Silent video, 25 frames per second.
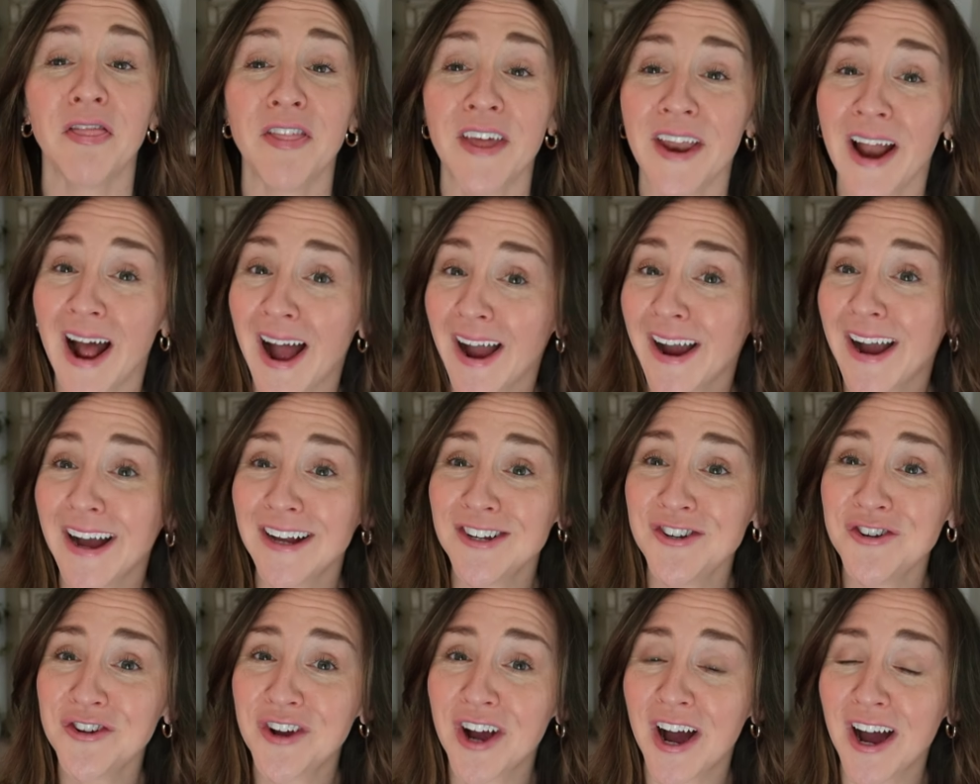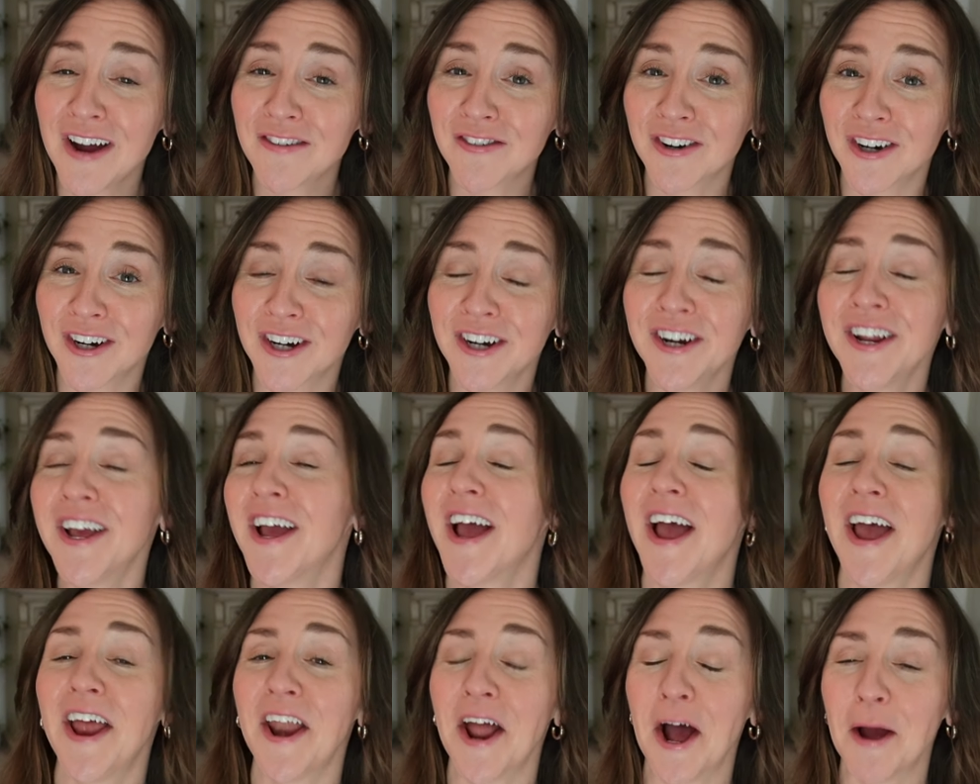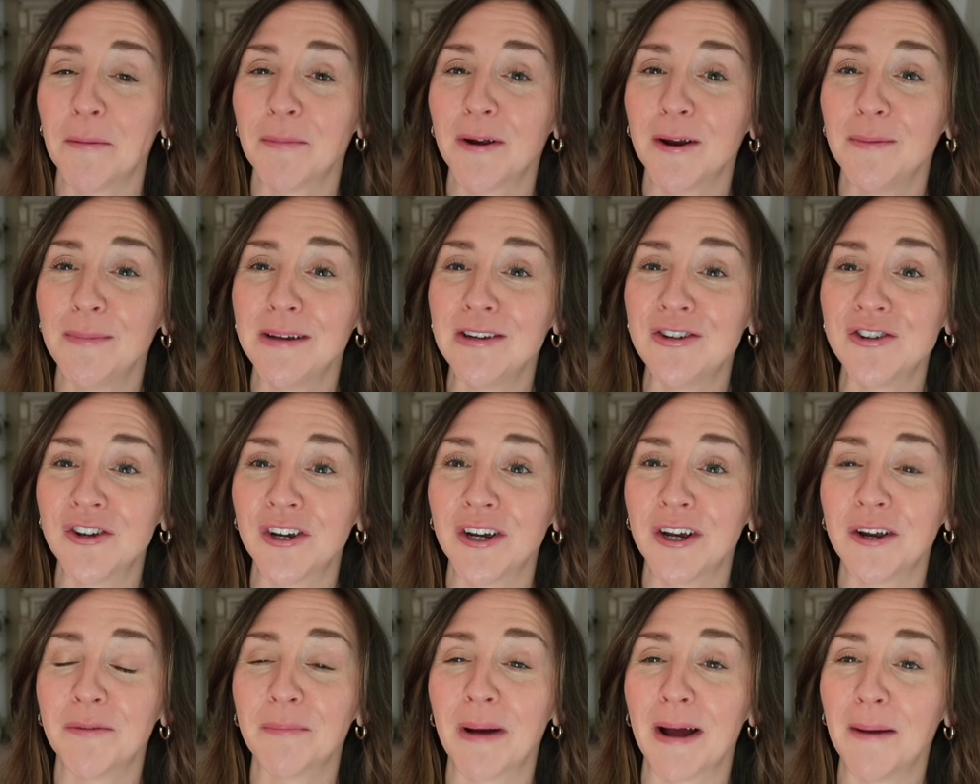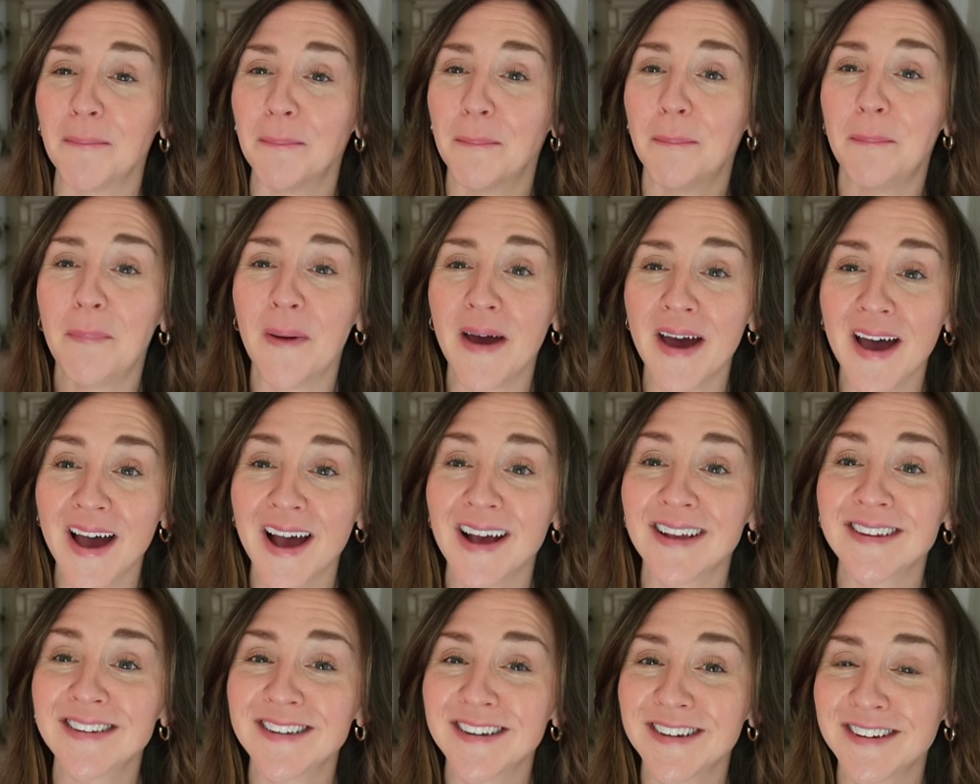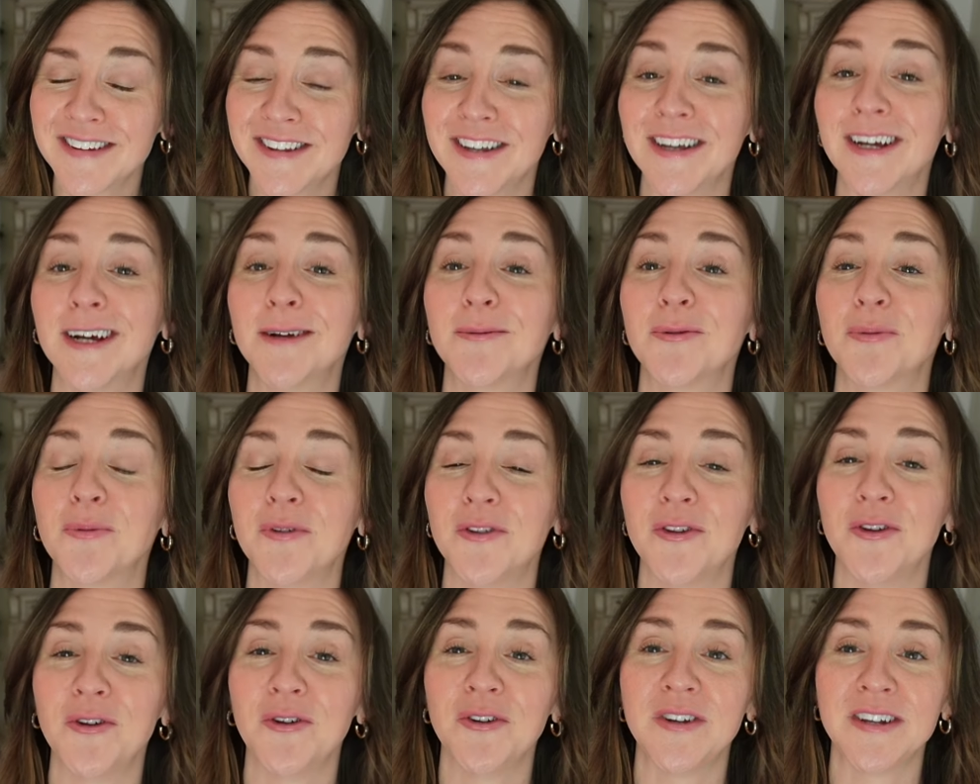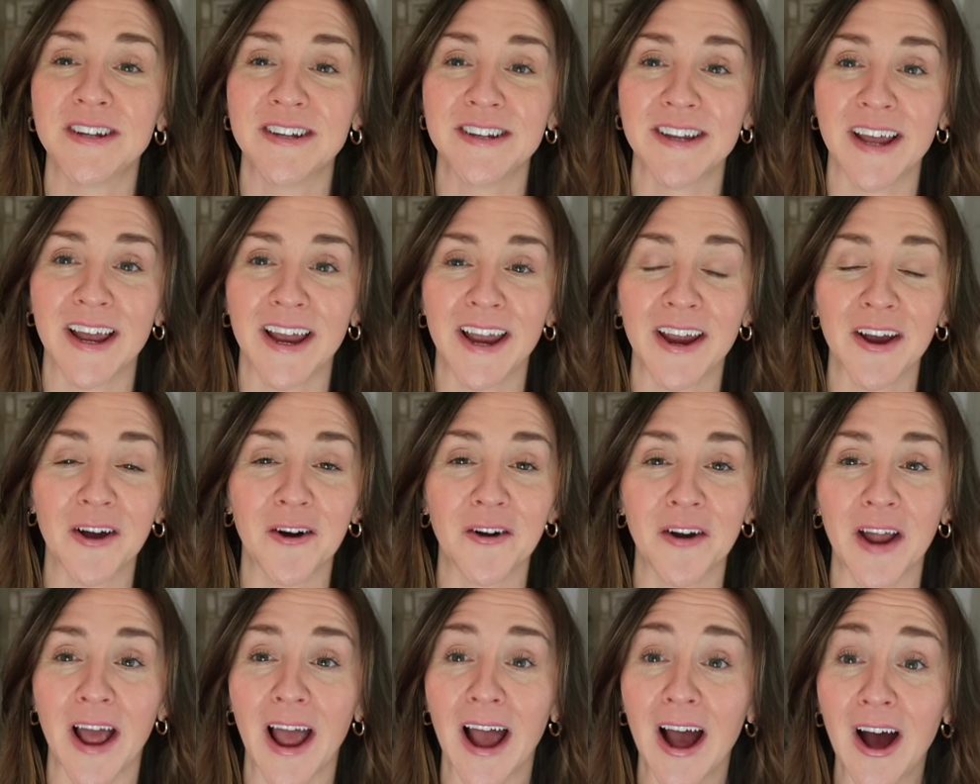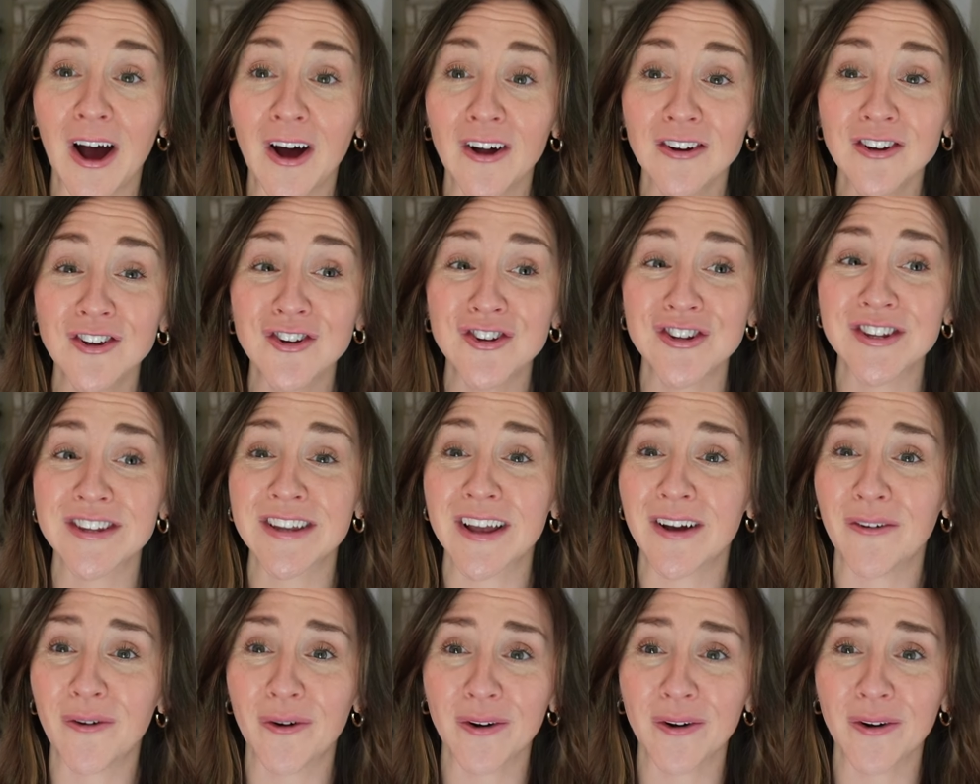then I got you covered and I'm gonna be sharing my best tips with you today on how to just